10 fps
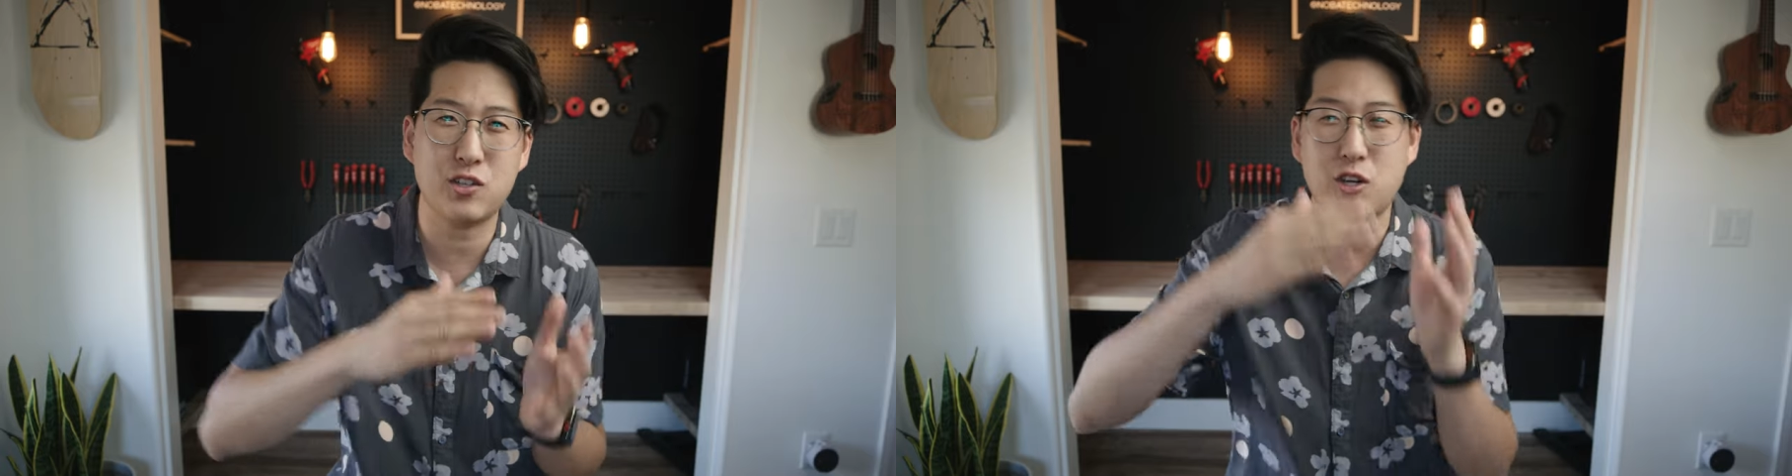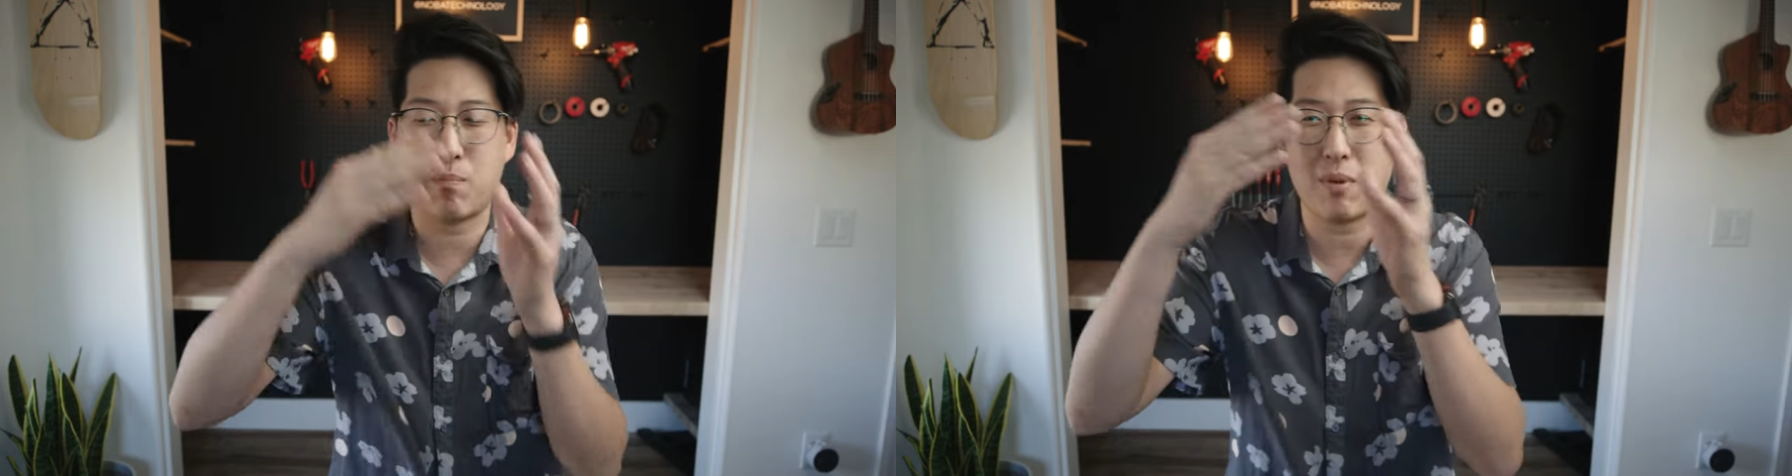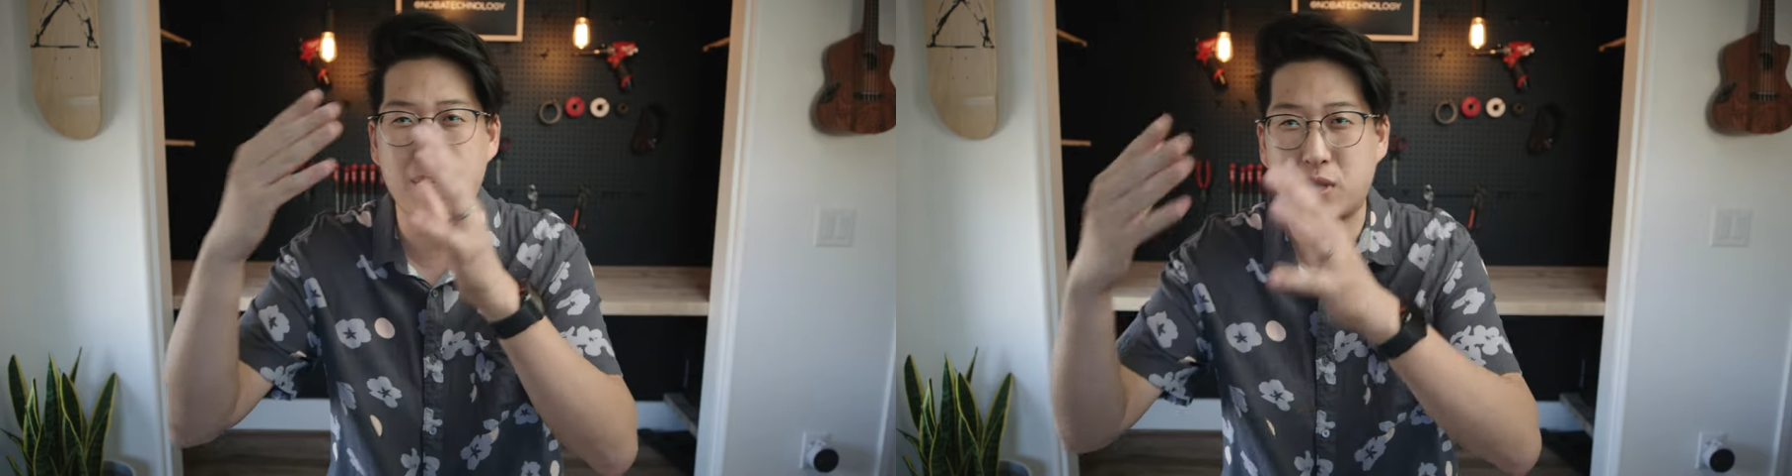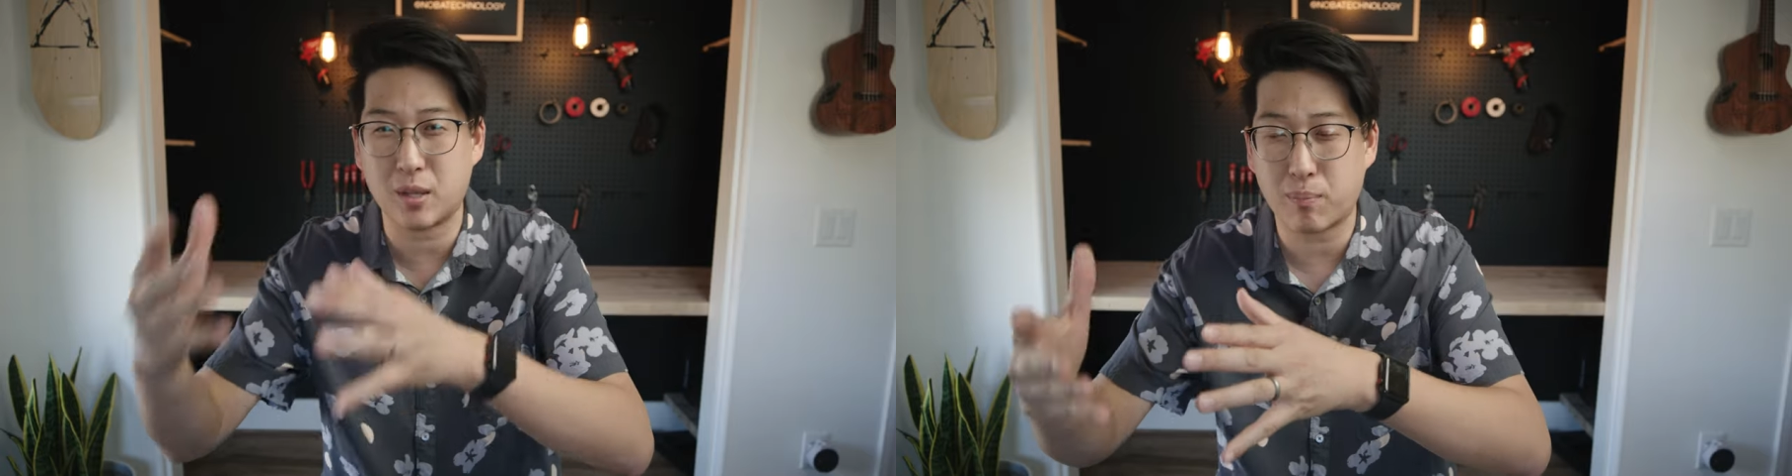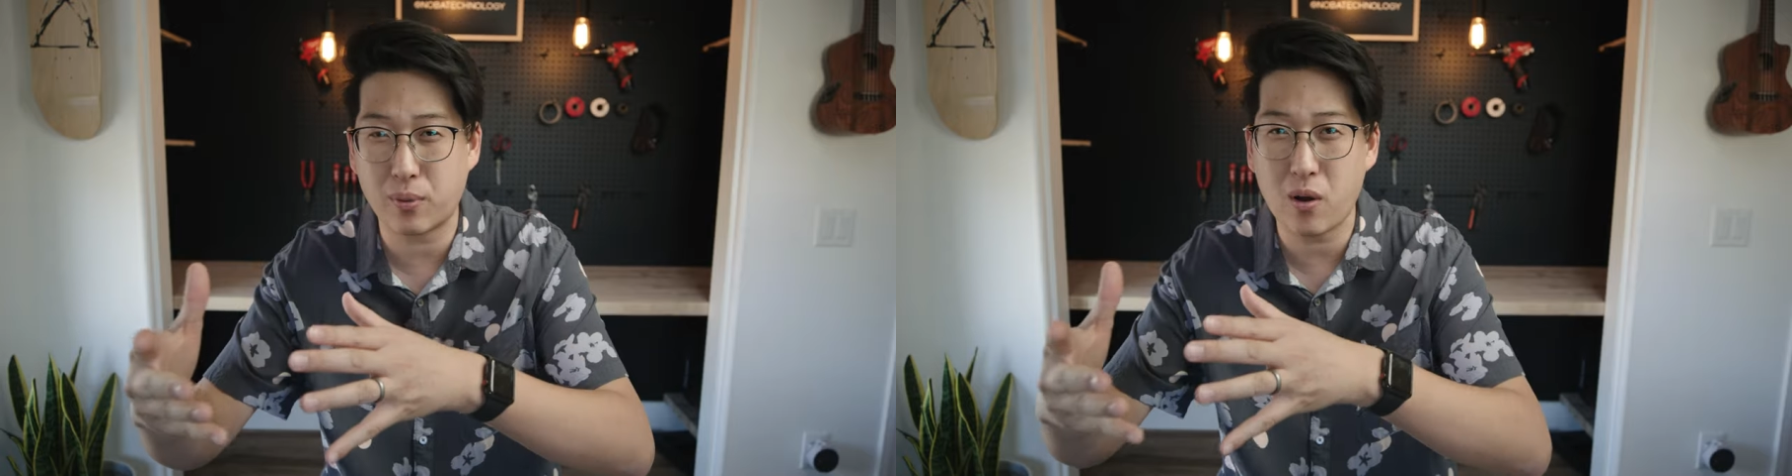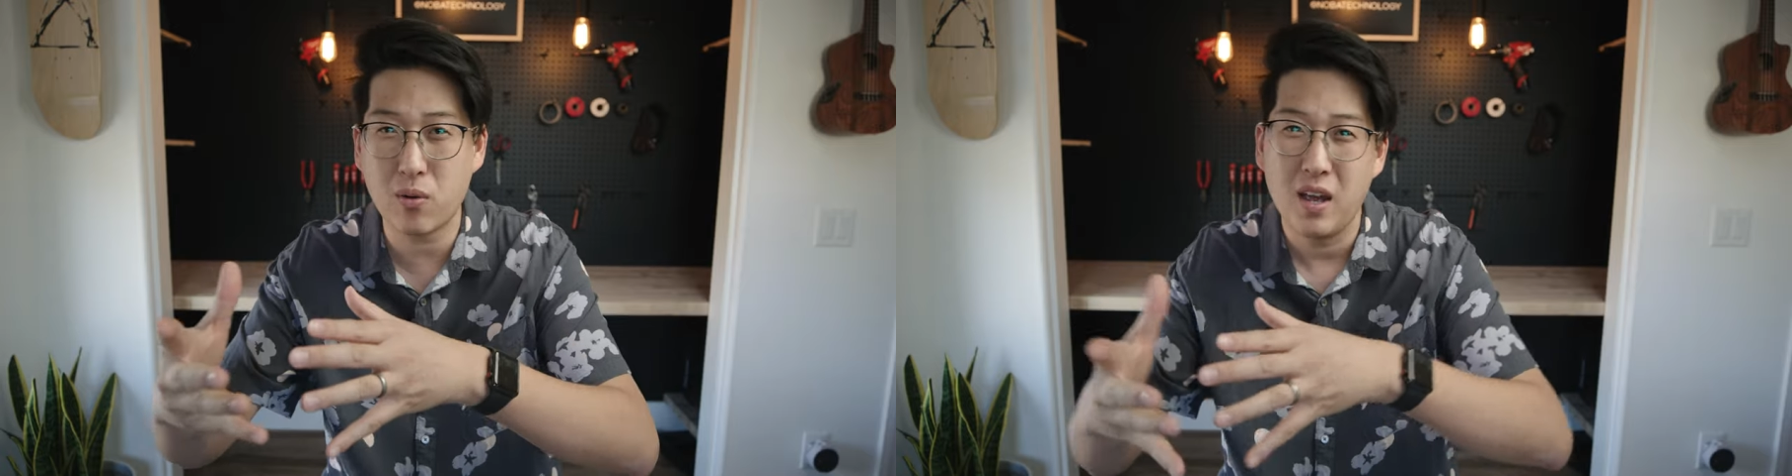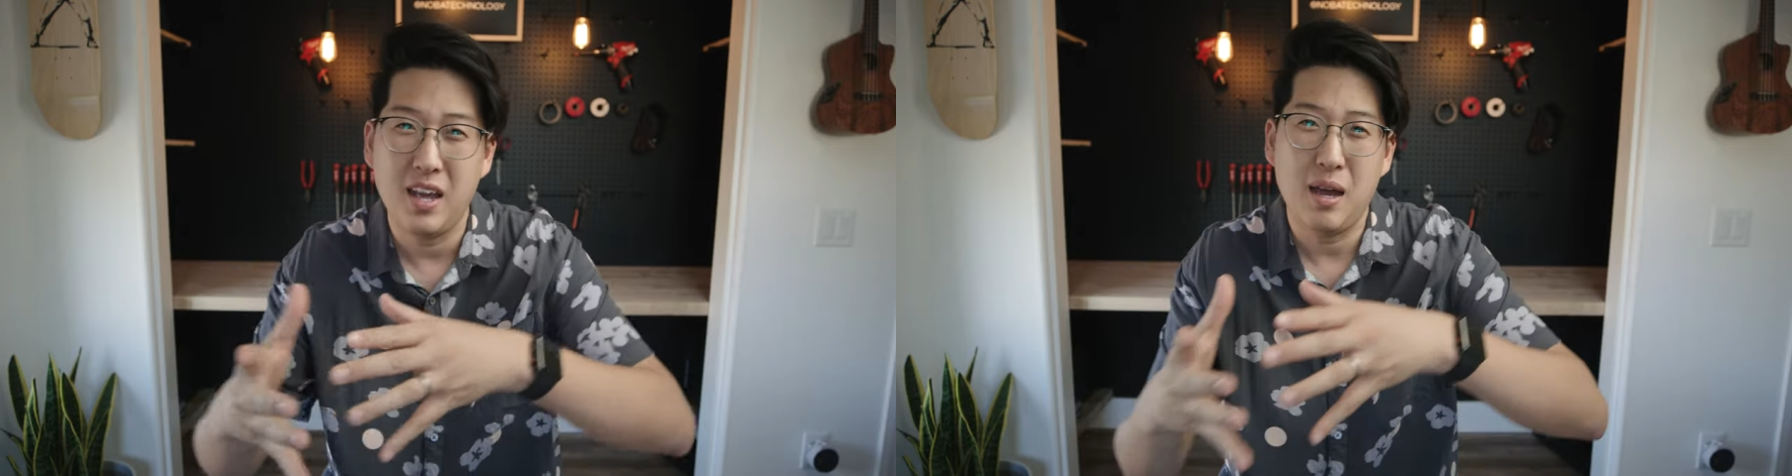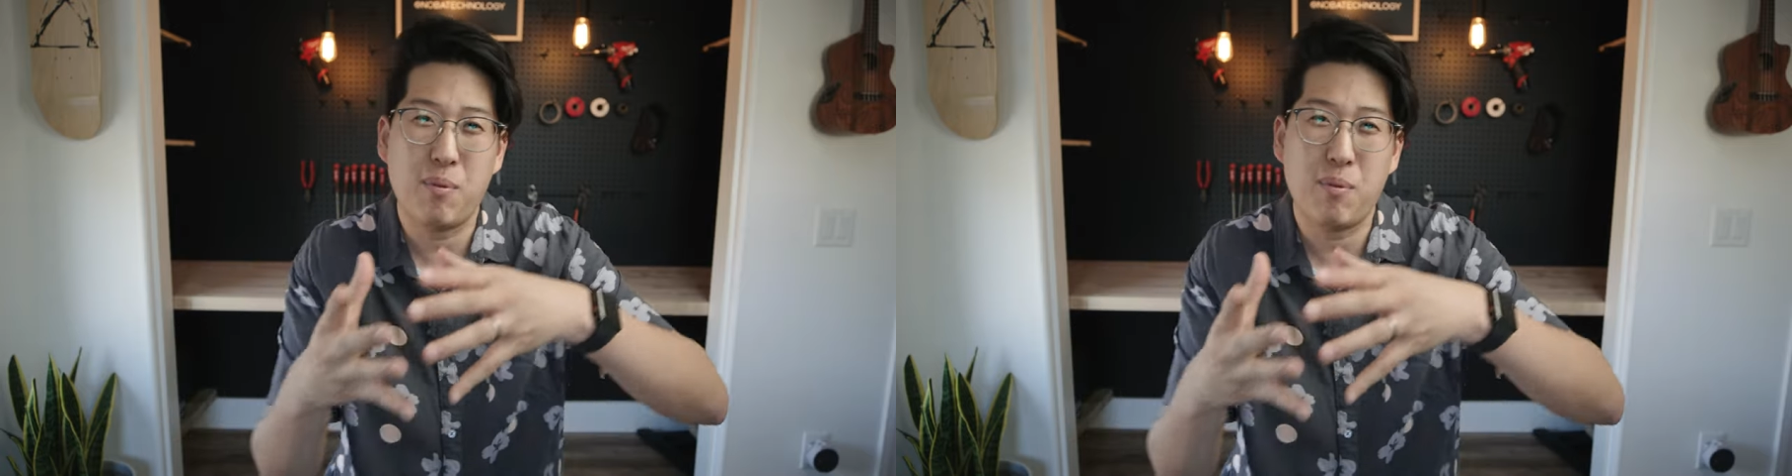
to jump up to the Pro,